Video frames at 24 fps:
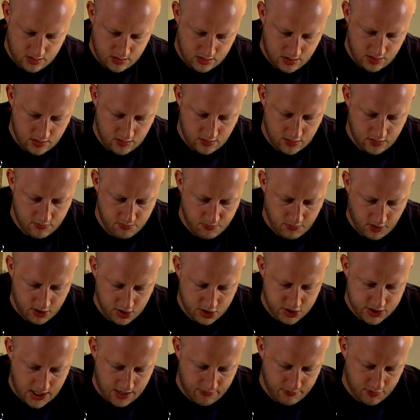Use as
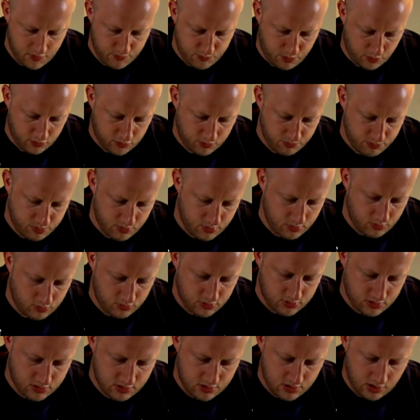much jam as
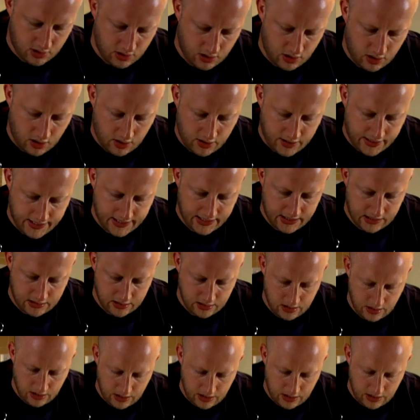possible to hide